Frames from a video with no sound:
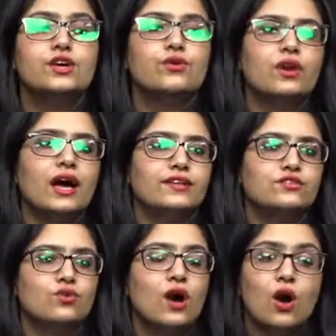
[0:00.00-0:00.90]
coli?
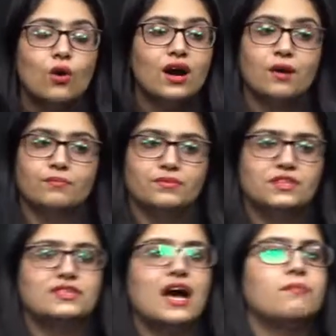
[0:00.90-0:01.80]
So how come
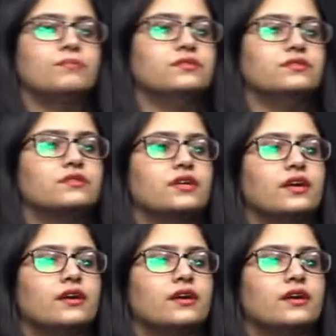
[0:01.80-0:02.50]
this happens?